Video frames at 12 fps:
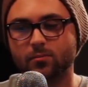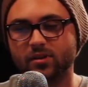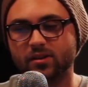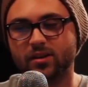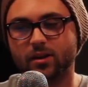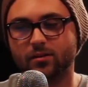But
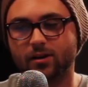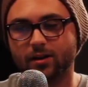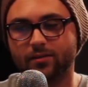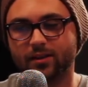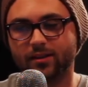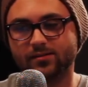I
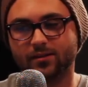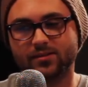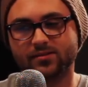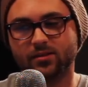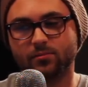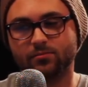think it's
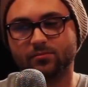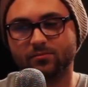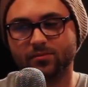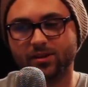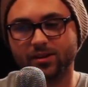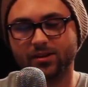awesome.
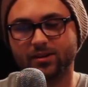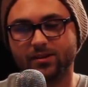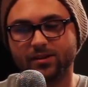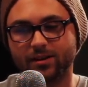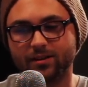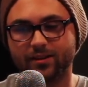
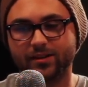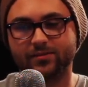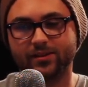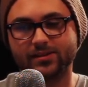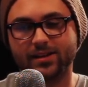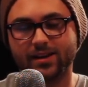I think it's
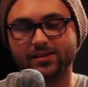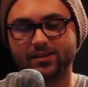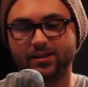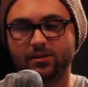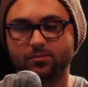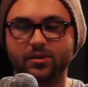
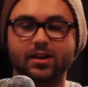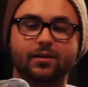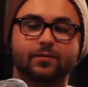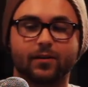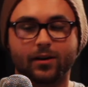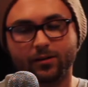fantastic. But
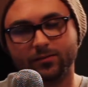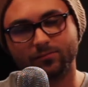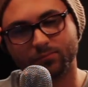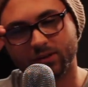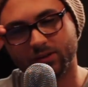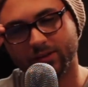yeah,
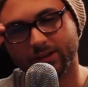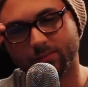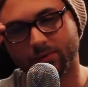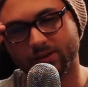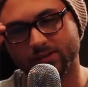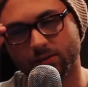I'll put a link
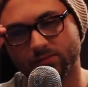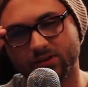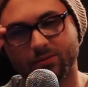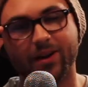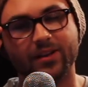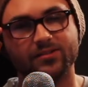in my description
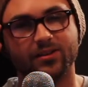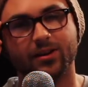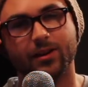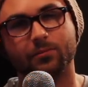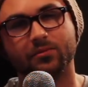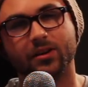to my
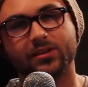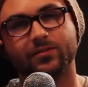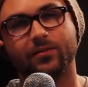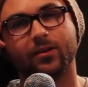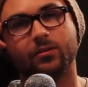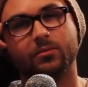Instagram. You guys
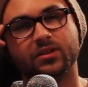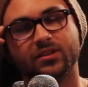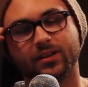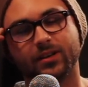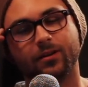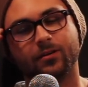follow me,
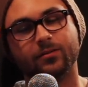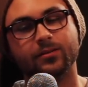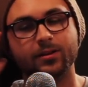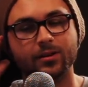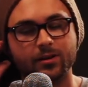check it out.